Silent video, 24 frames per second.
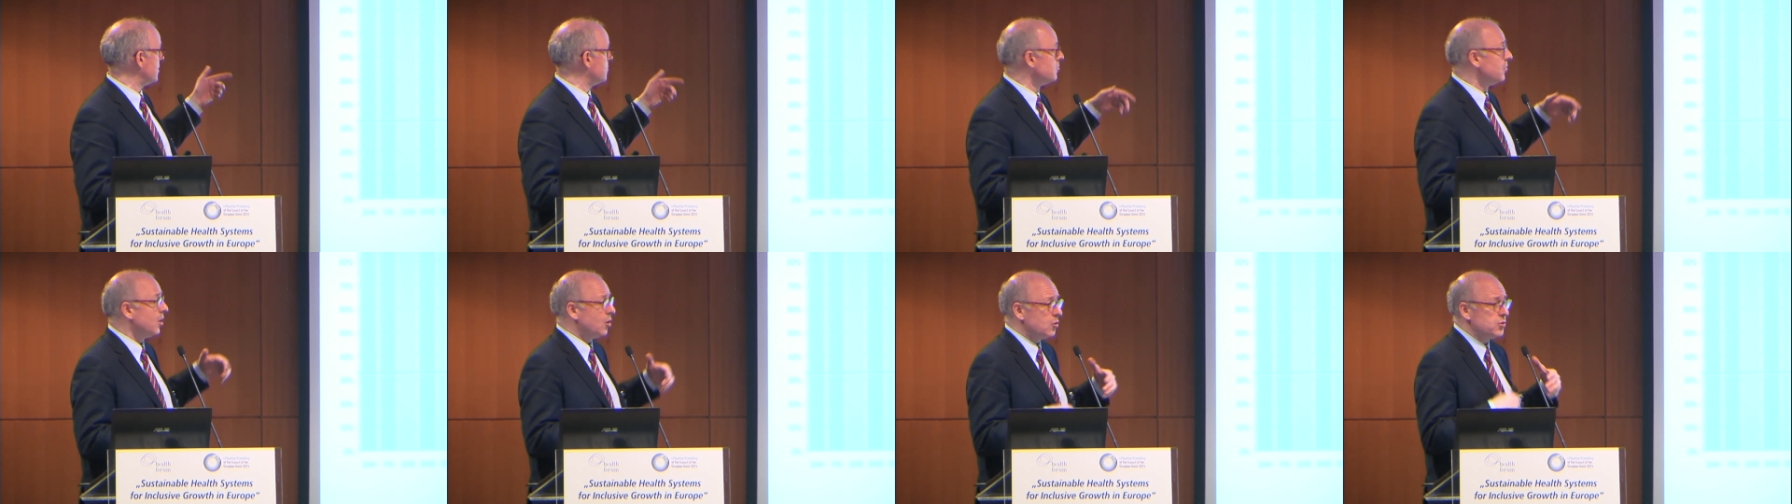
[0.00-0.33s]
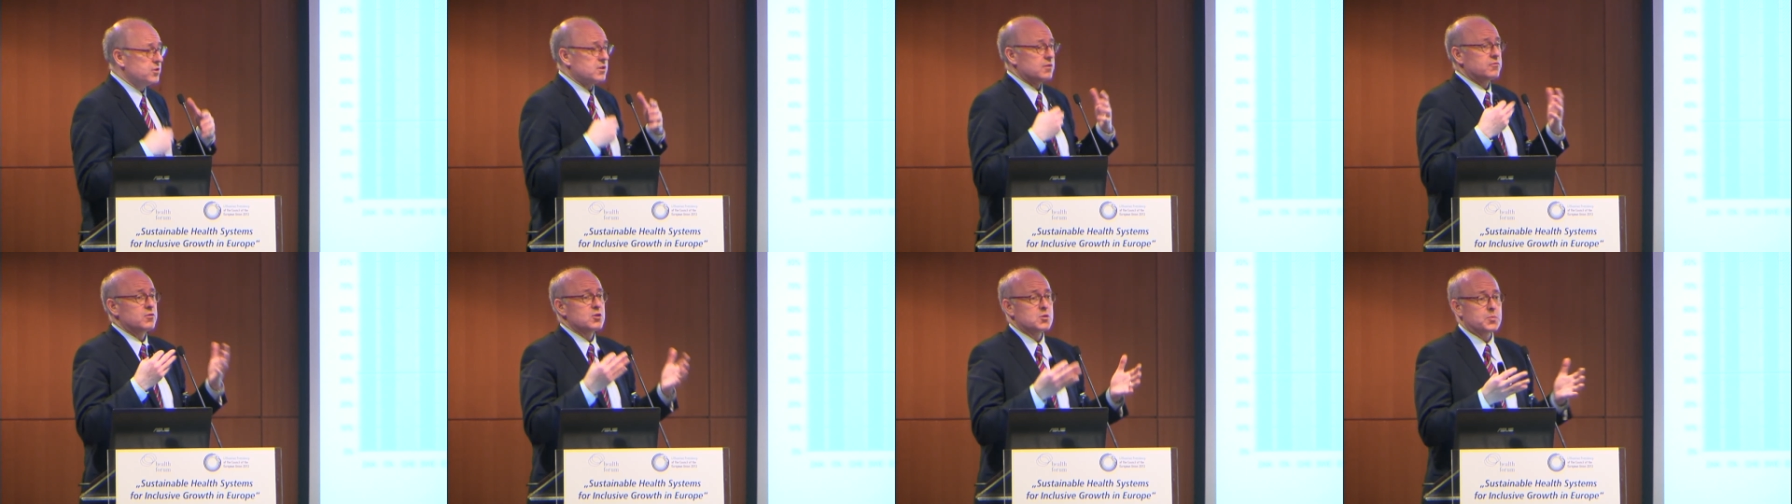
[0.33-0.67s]

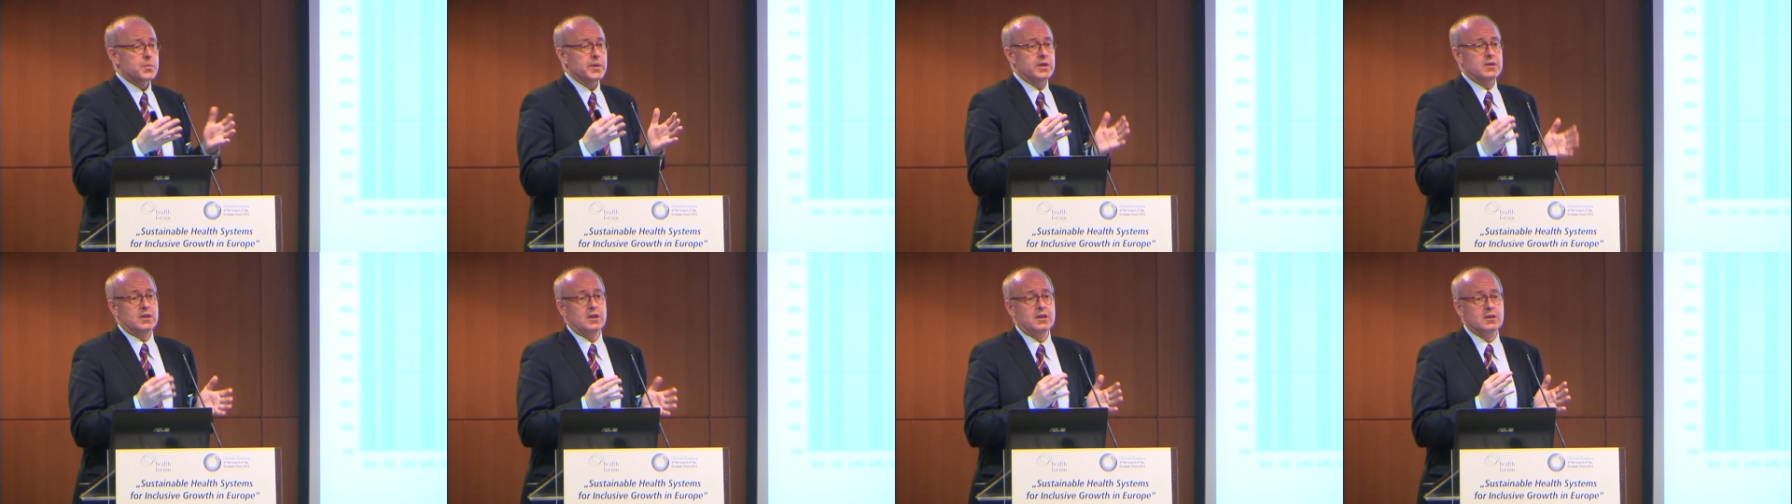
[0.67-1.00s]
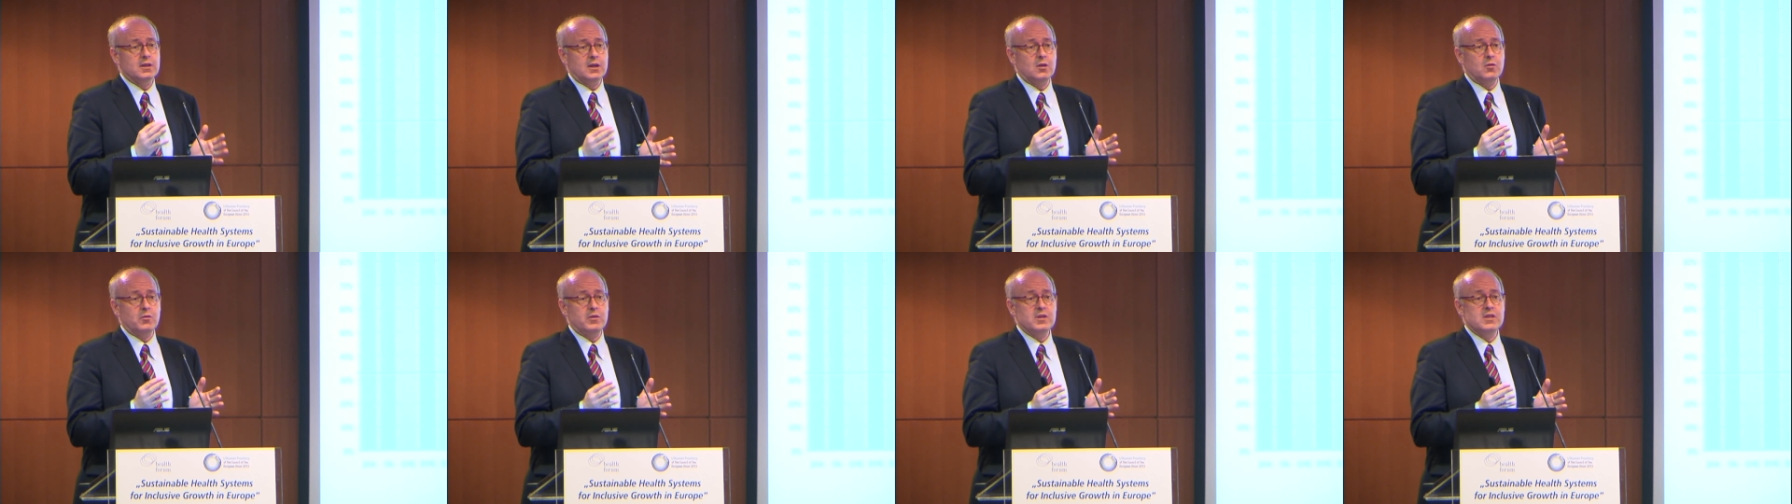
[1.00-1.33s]
most of the spending
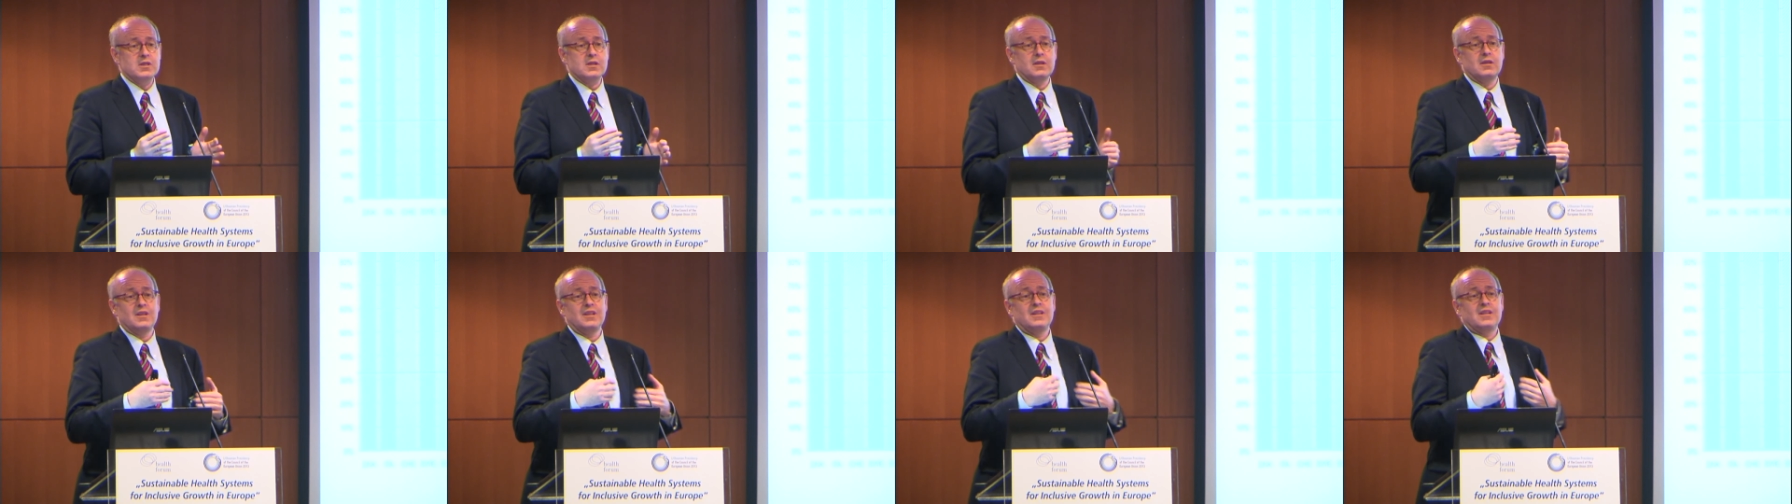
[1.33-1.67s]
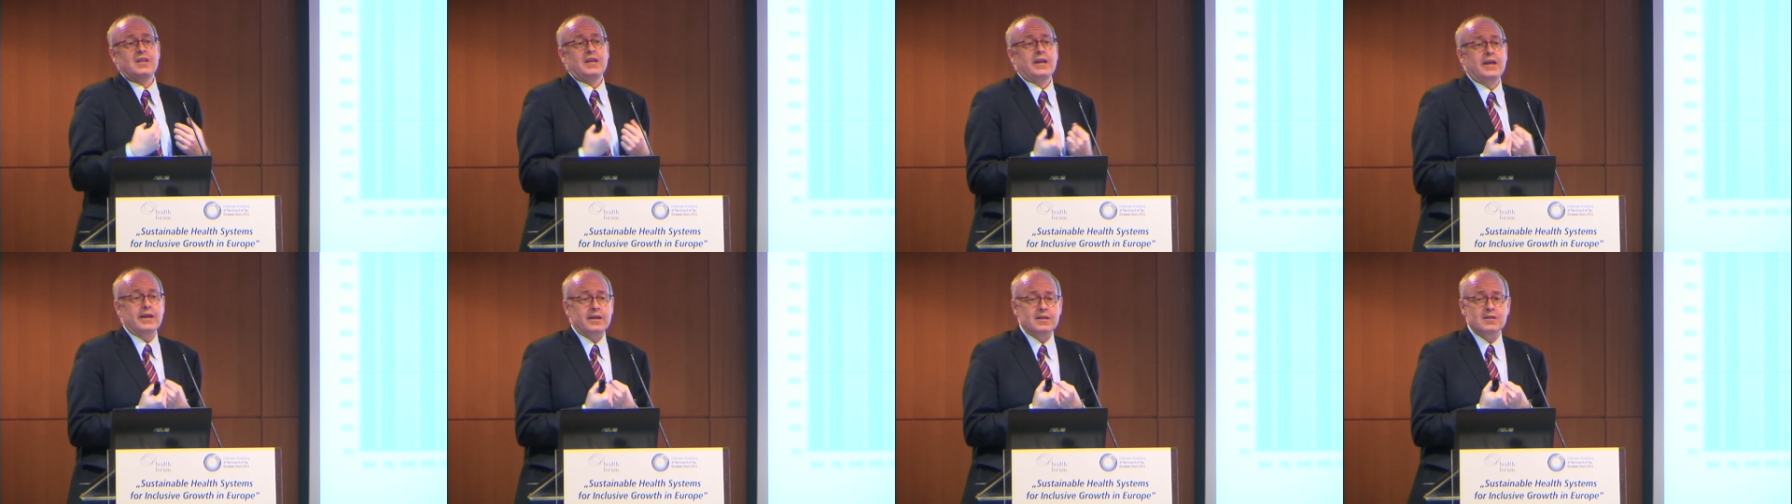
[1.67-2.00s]
now is in
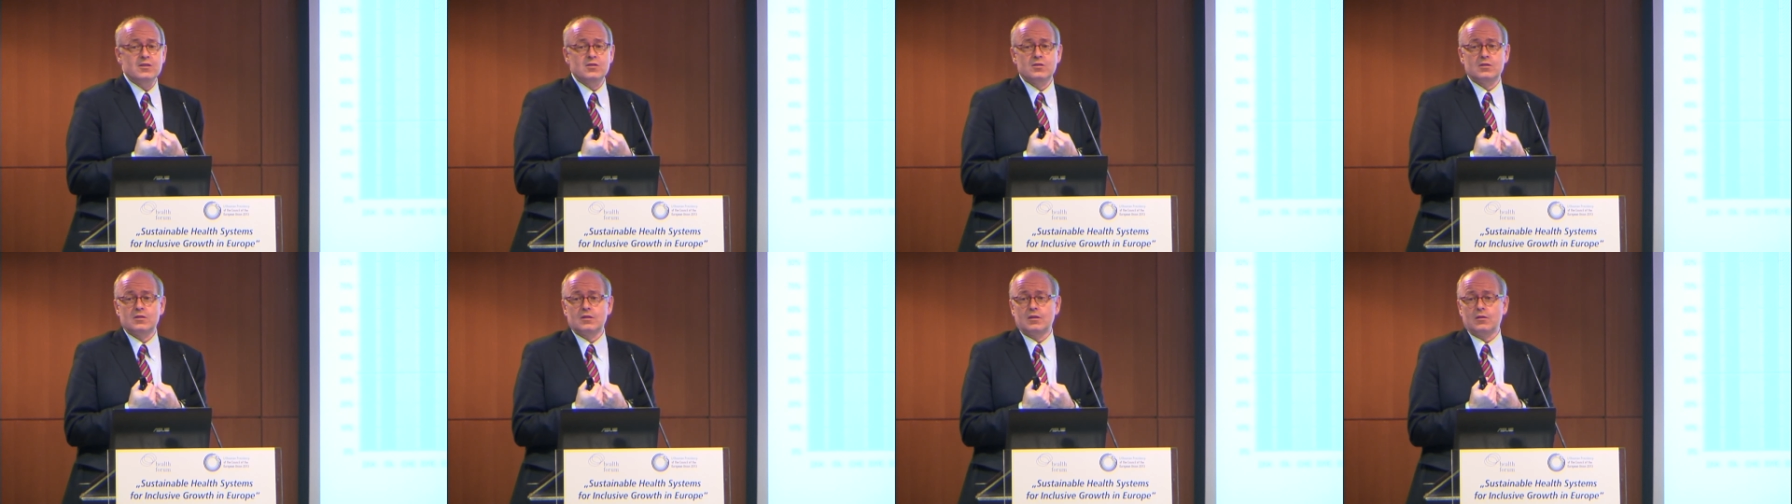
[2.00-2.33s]
the hands